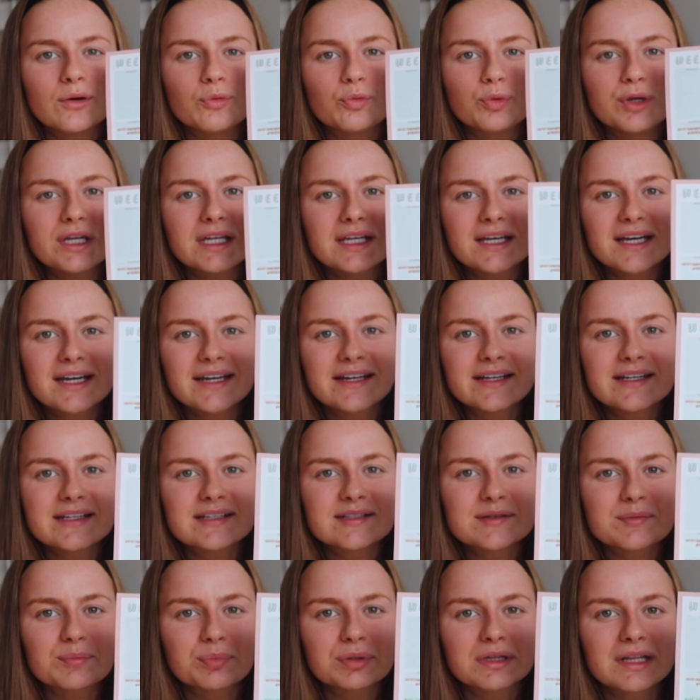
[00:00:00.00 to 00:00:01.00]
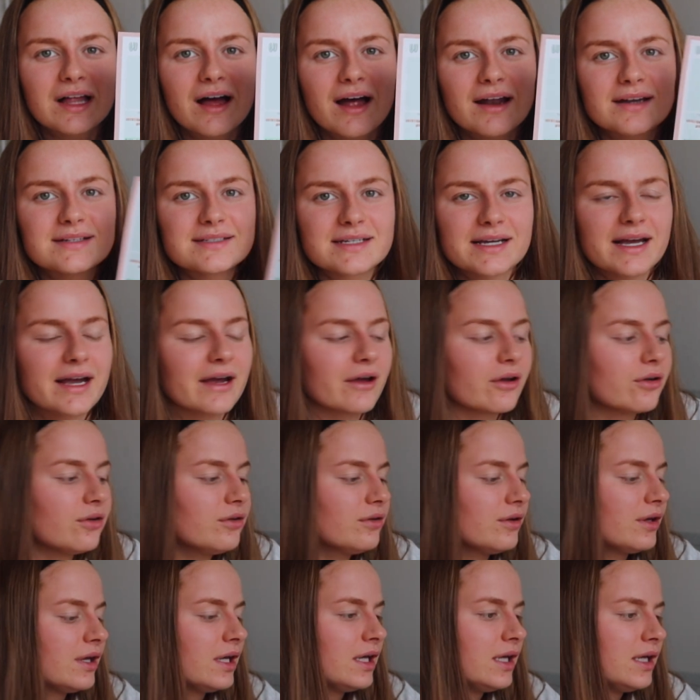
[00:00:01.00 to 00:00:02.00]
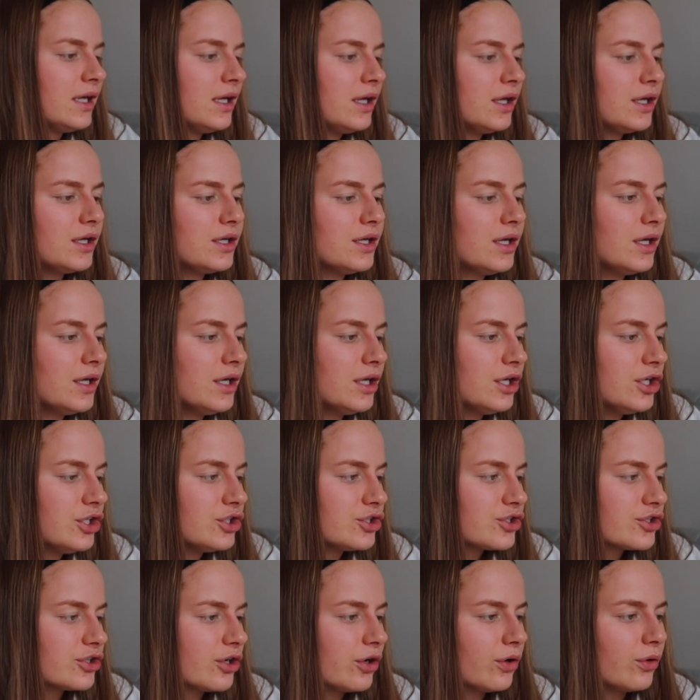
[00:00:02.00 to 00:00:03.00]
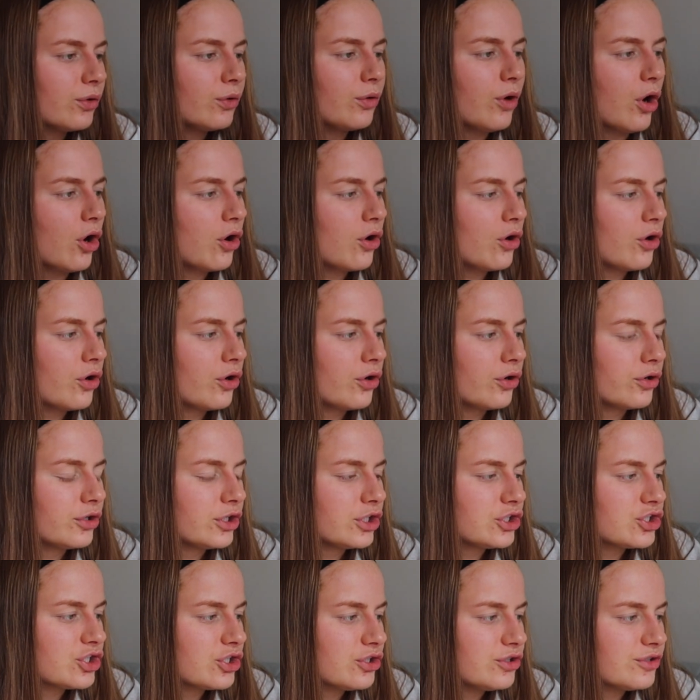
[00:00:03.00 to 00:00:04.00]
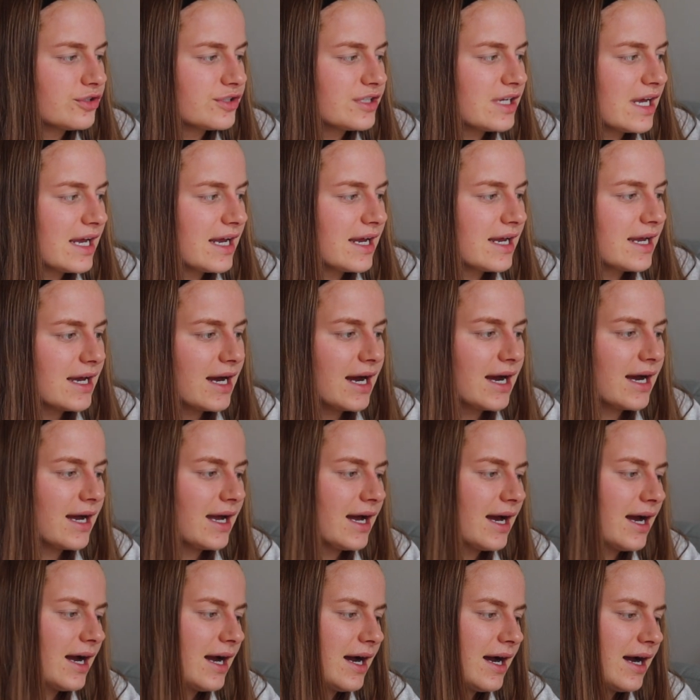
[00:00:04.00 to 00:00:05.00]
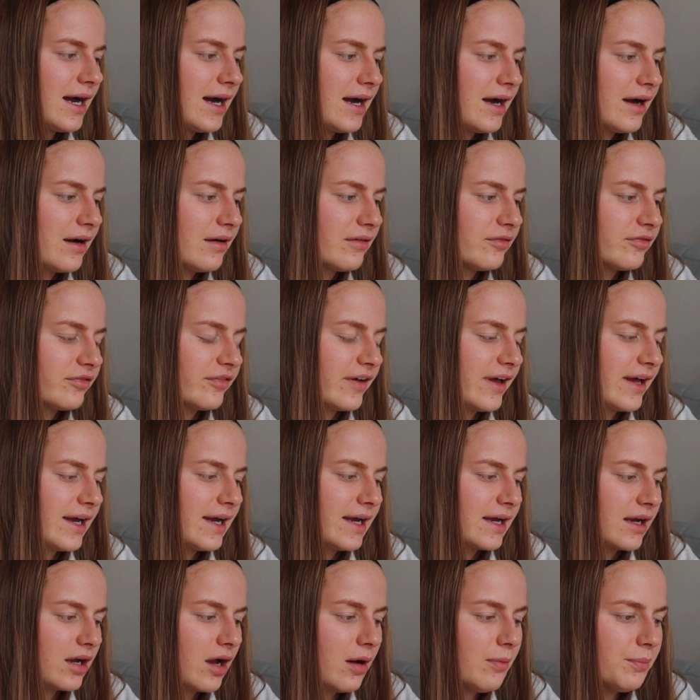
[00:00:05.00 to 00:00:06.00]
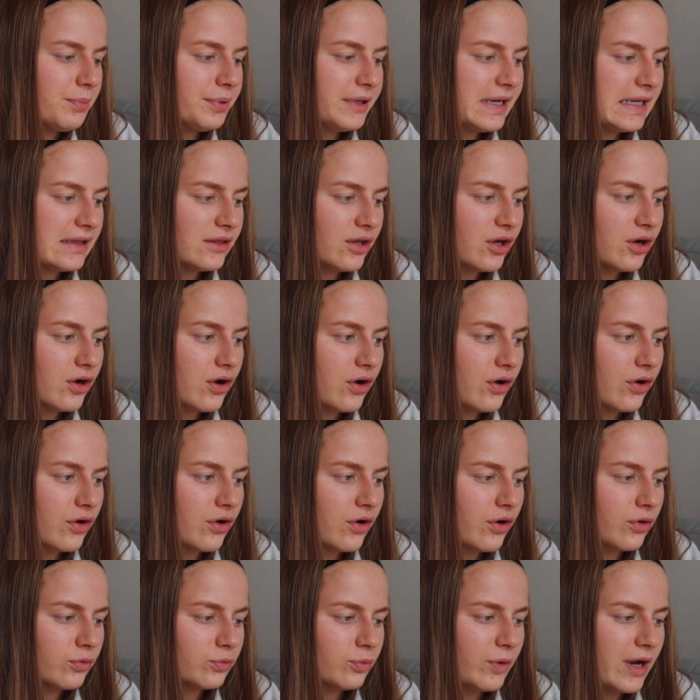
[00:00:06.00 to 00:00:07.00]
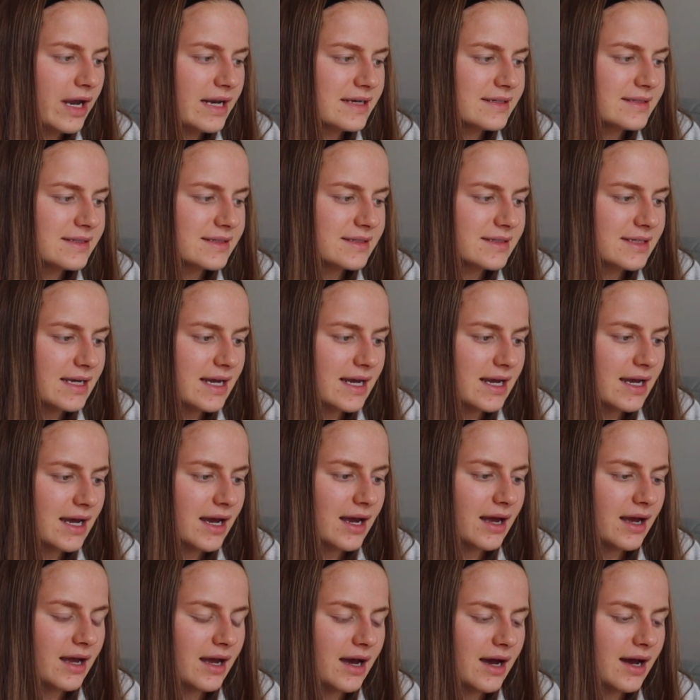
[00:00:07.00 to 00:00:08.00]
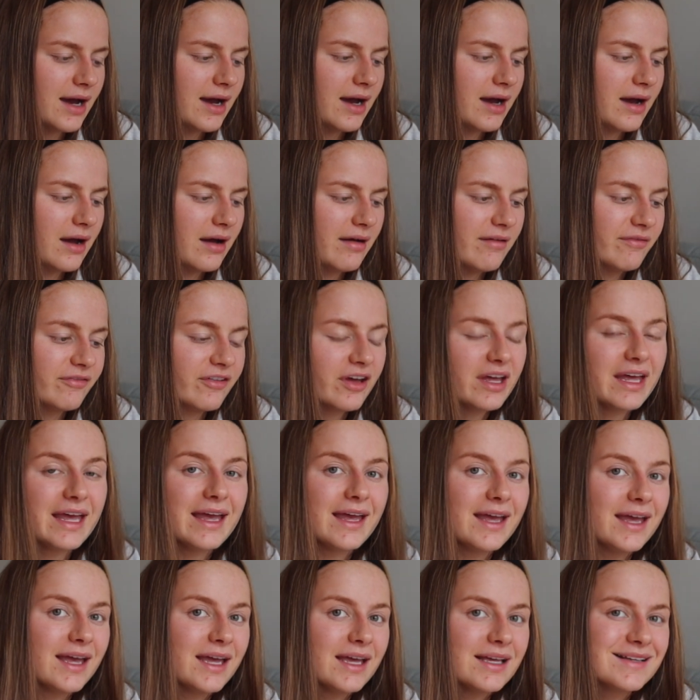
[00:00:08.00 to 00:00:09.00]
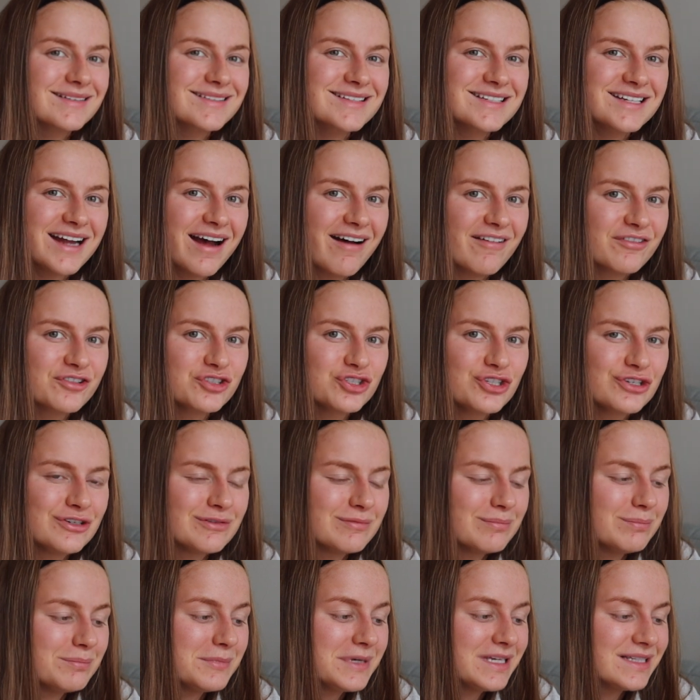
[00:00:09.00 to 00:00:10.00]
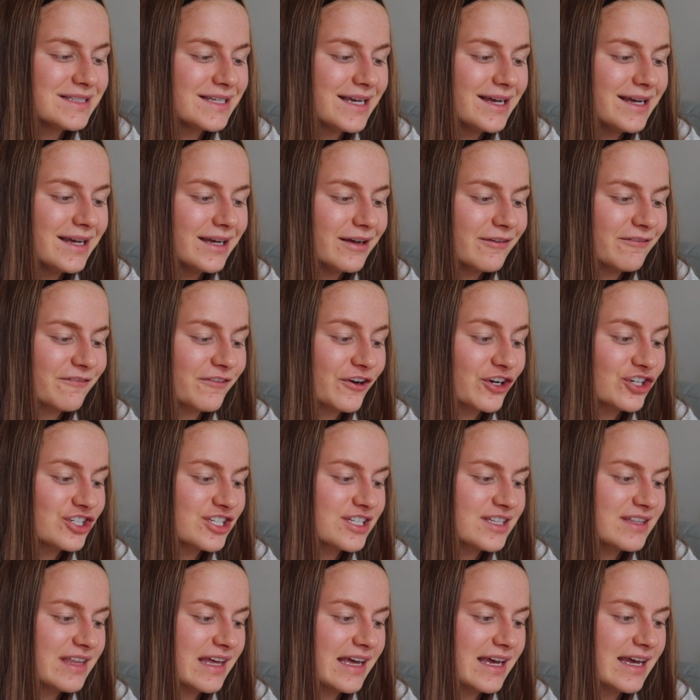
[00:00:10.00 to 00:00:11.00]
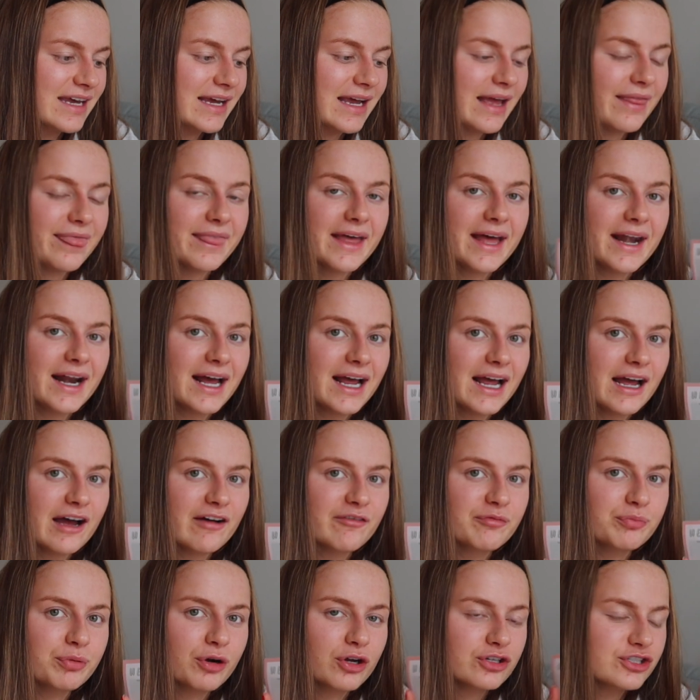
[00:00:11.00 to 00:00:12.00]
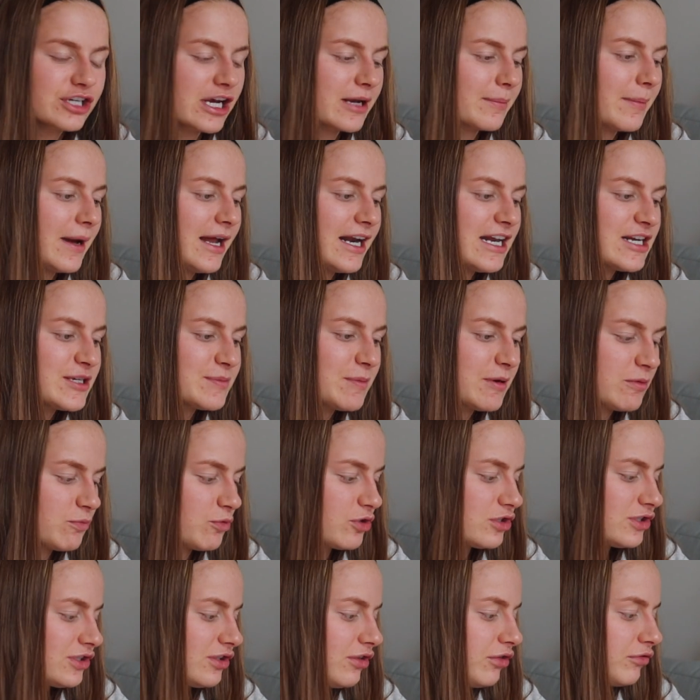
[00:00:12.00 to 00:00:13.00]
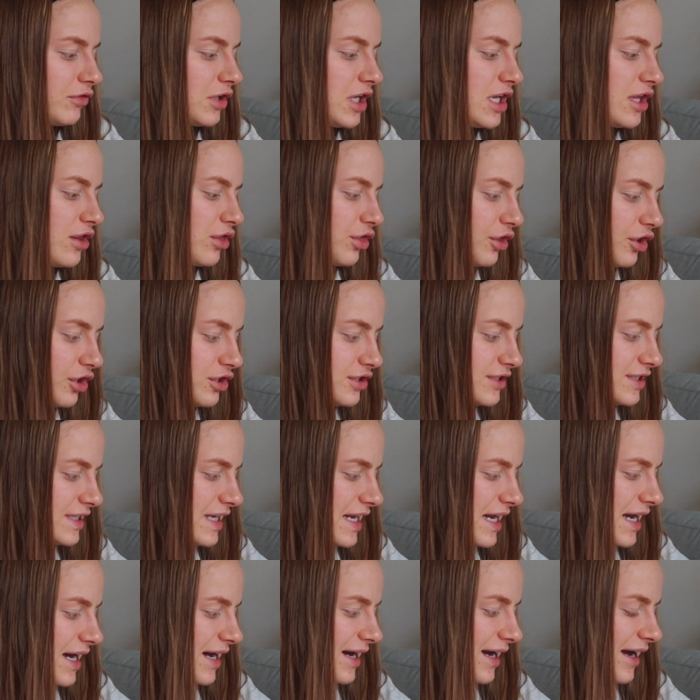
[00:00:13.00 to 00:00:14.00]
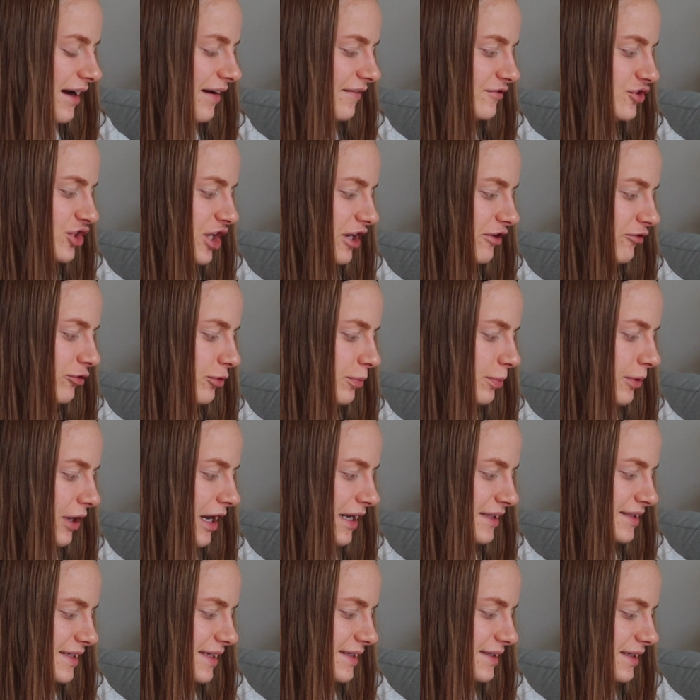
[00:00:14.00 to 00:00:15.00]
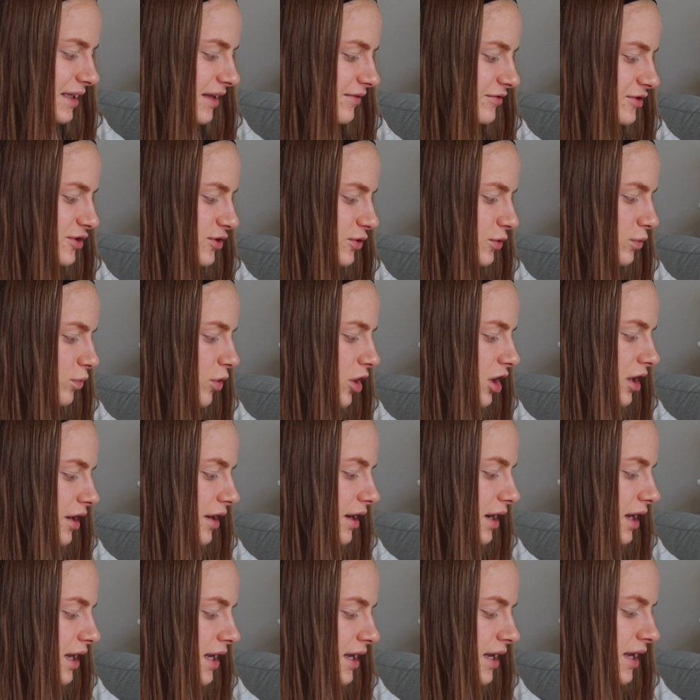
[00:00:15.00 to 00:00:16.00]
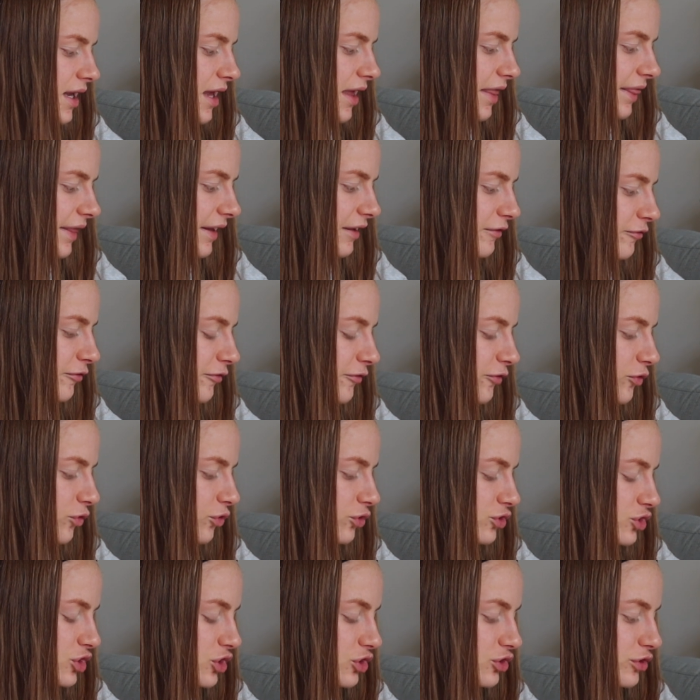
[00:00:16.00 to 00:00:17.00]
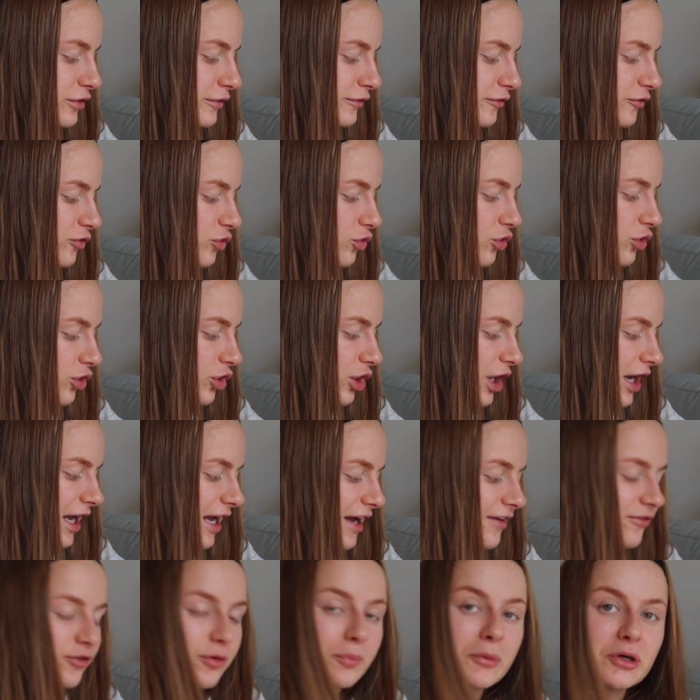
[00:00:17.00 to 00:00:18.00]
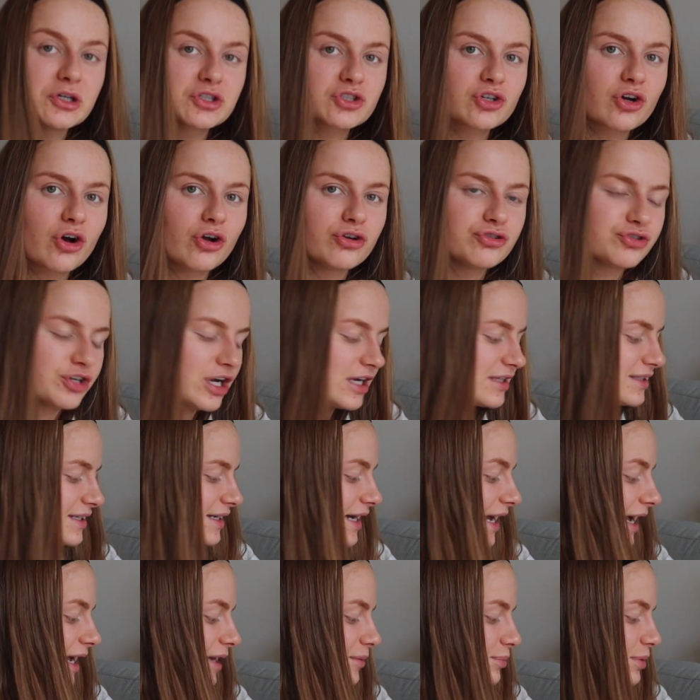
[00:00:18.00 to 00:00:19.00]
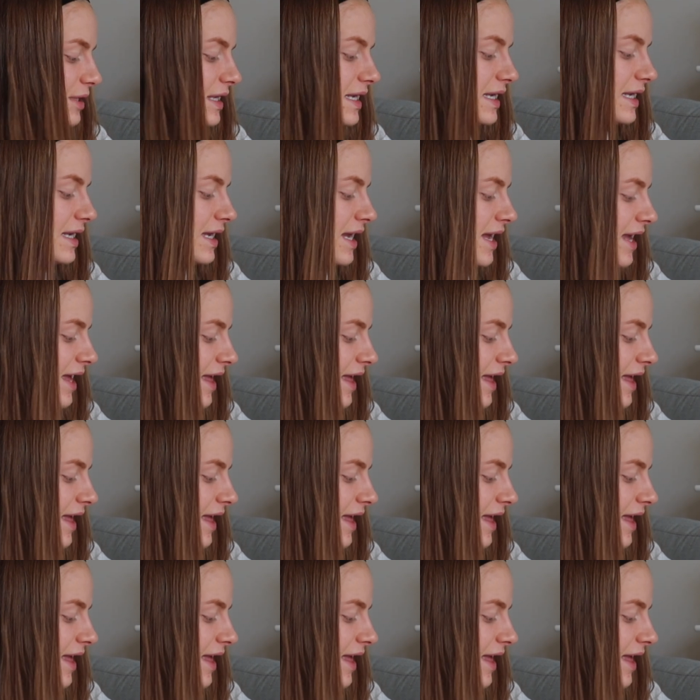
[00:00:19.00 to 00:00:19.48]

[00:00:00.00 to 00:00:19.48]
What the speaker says: week is planned out. So on Tuesday I have a company law, on Wednesday I have a staff student meeting first thing, and then I have project management 1 to 3. Thursday I have general practice 11 till 1, then 2 till 4 I have commercial contracts and IP,